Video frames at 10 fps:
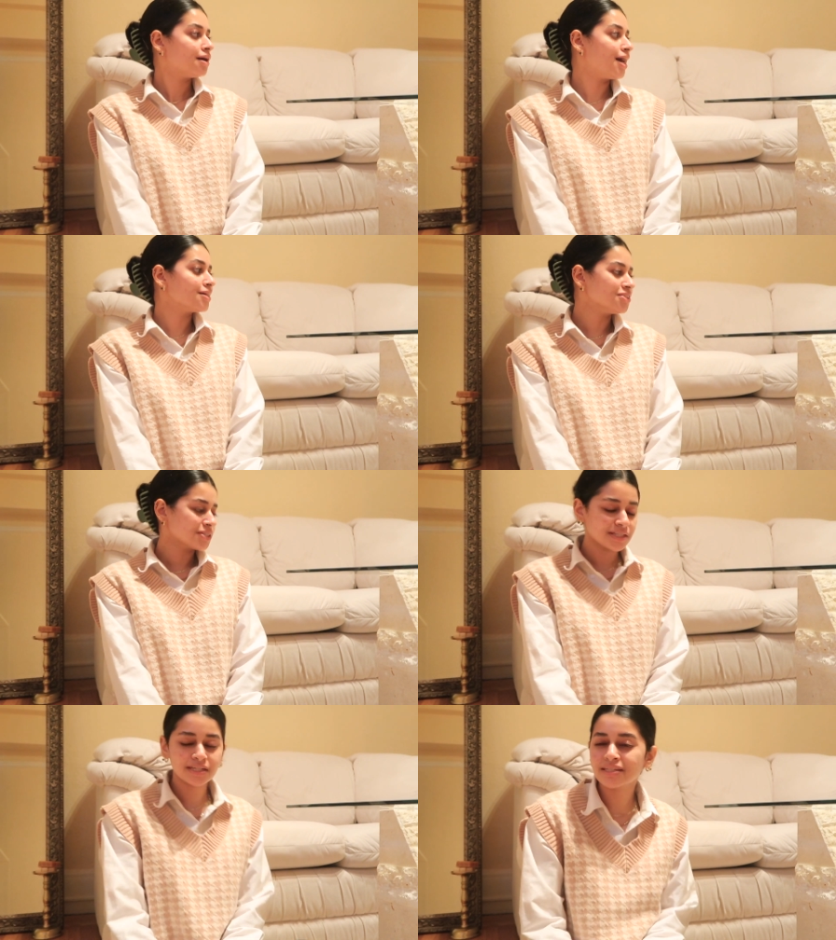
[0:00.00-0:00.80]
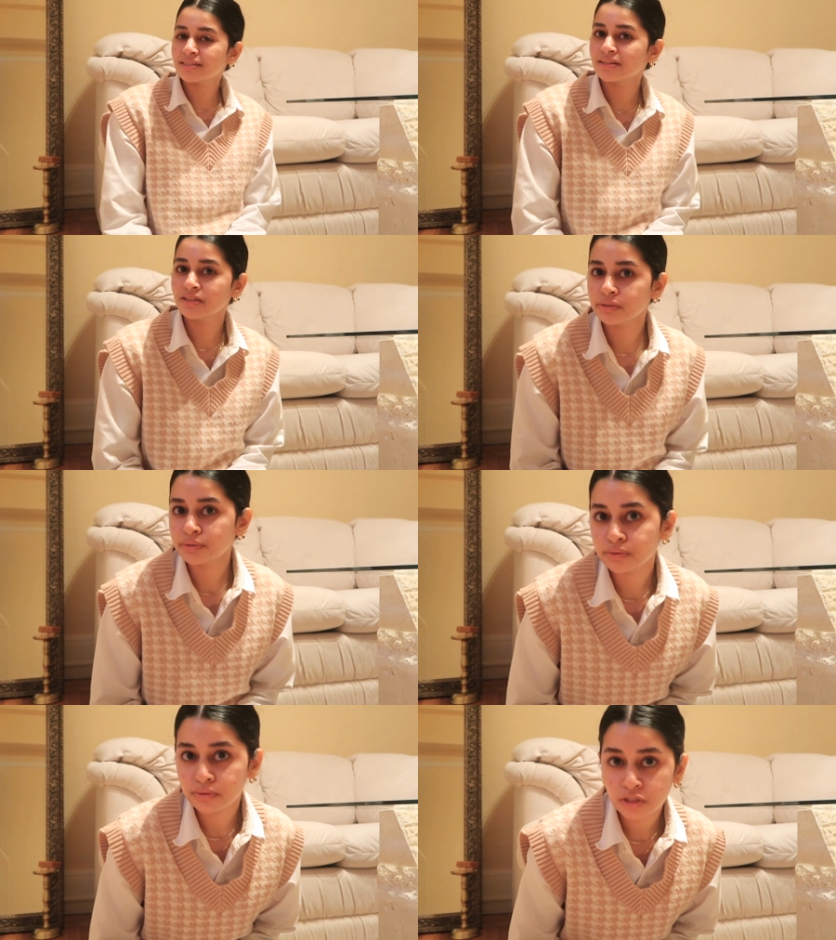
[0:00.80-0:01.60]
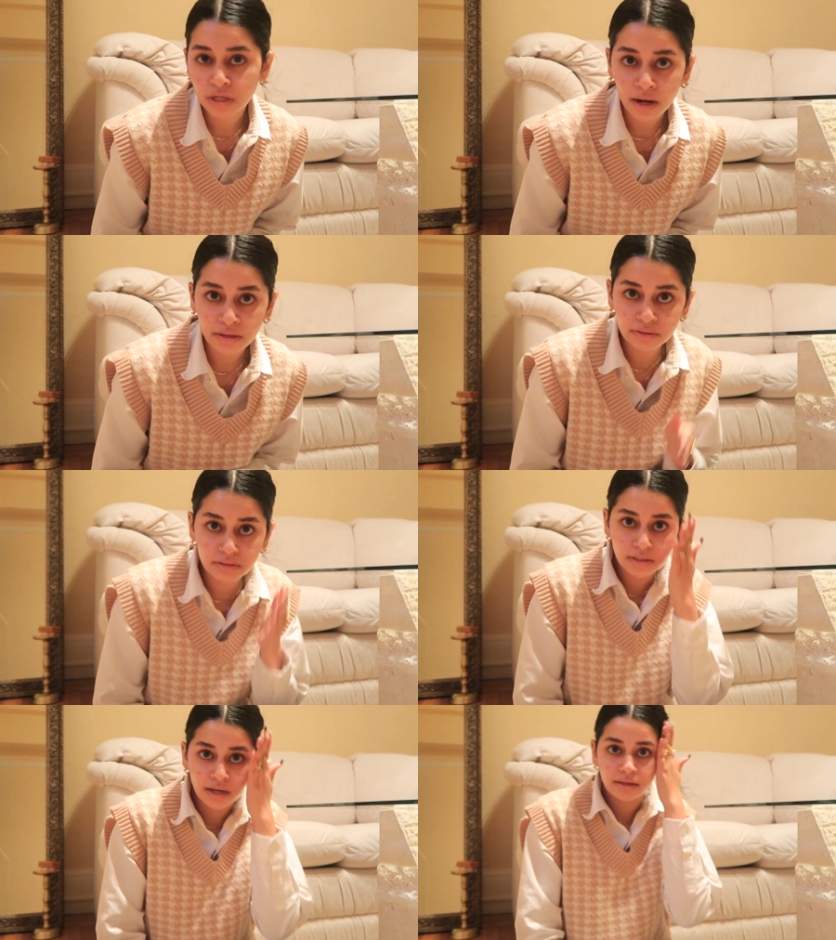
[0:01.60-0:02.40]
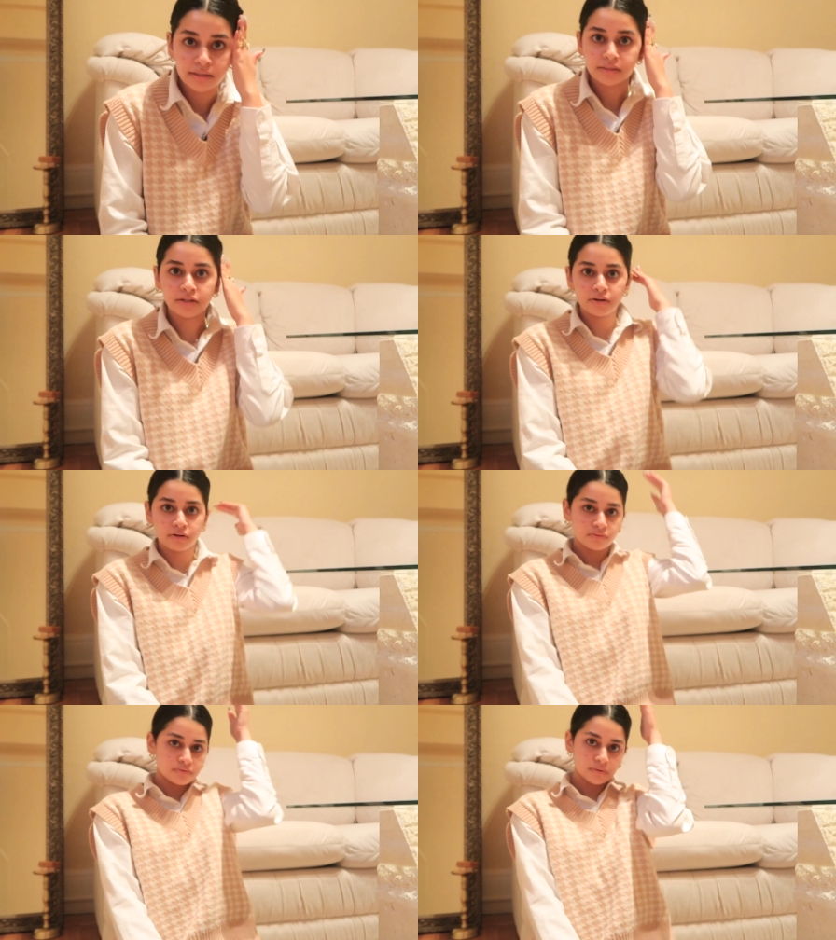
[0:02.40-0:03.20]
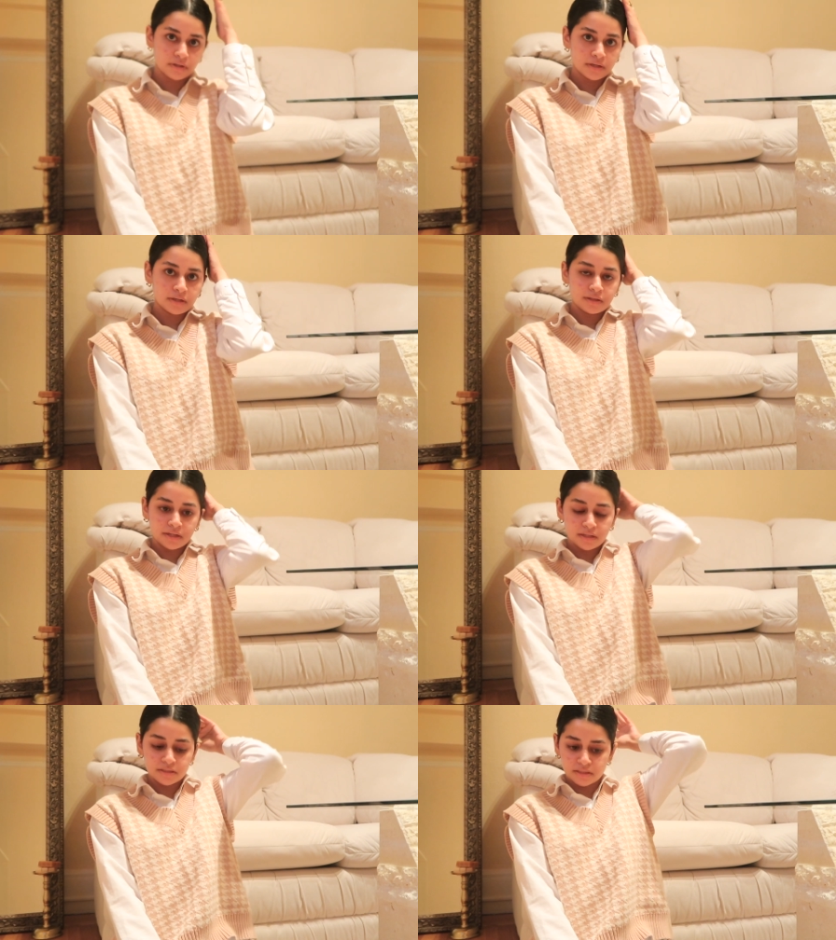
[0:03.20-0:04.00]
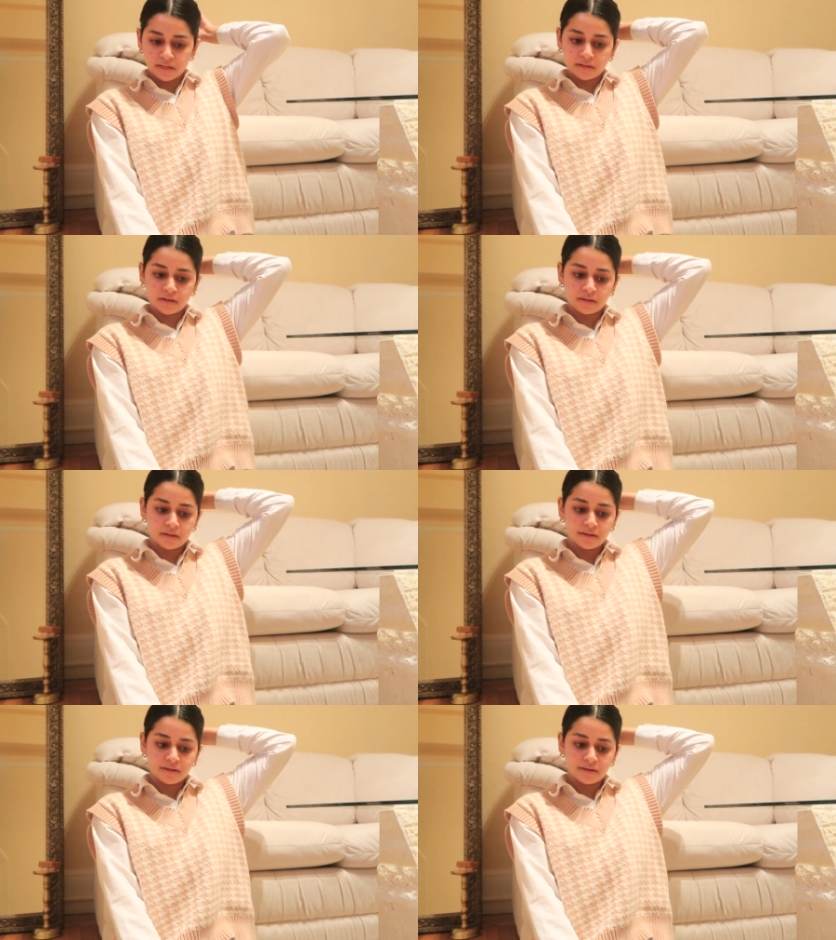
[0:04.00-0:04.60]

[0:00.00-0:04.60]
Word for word: I look like a literal child. I got off work, like I said.